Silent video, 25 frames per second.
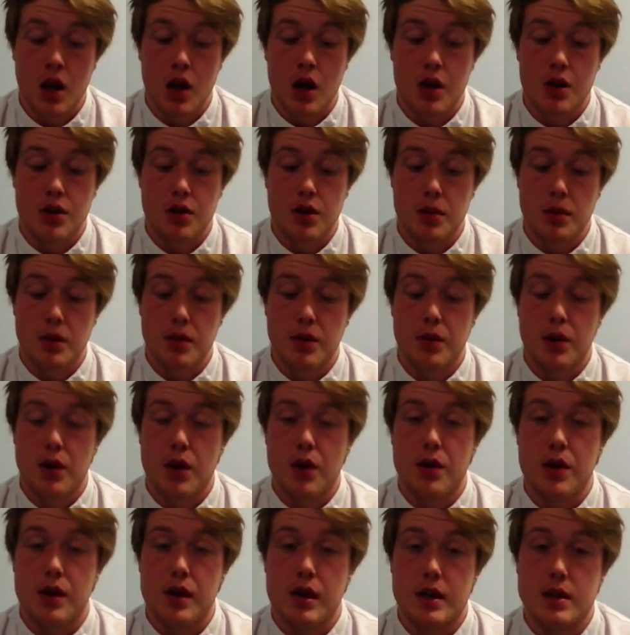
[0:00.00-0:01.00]
A dummy
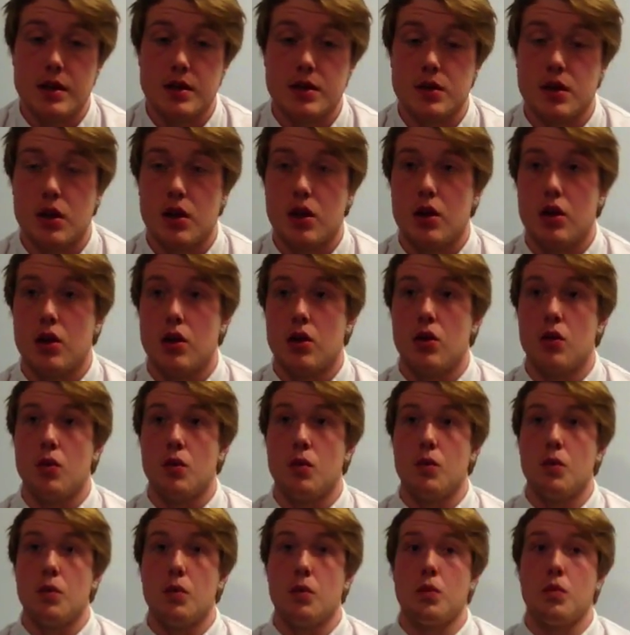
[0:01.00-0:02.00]
run is
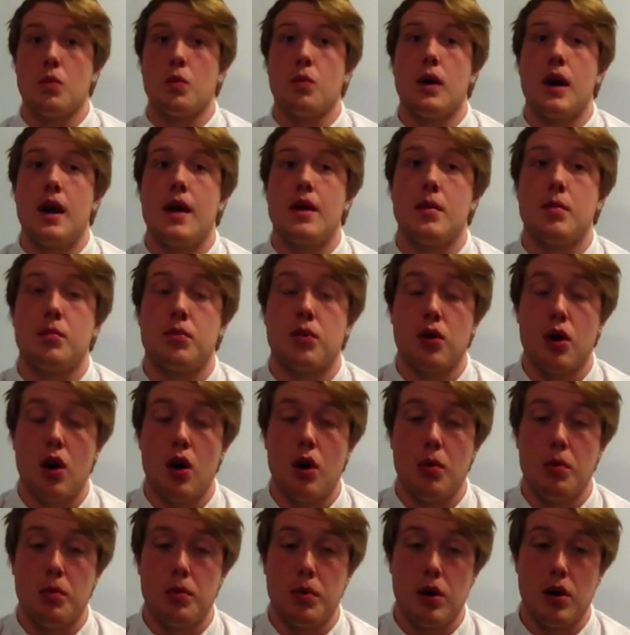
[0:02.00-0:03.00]
where the
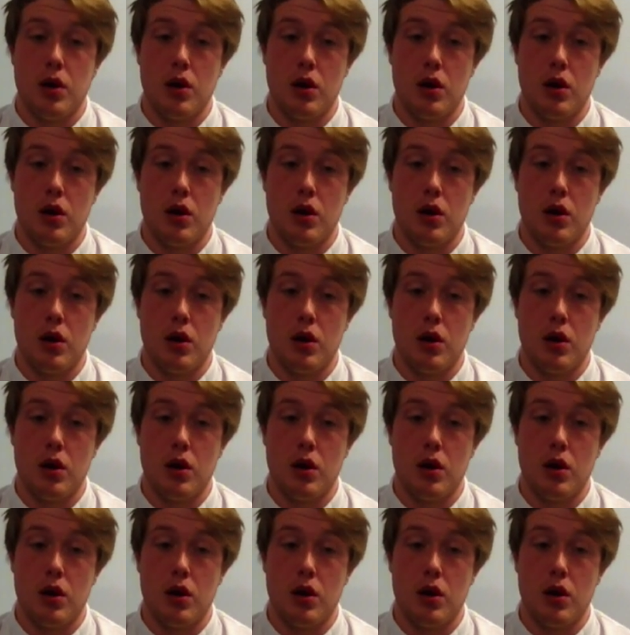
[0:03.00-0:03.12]
prop,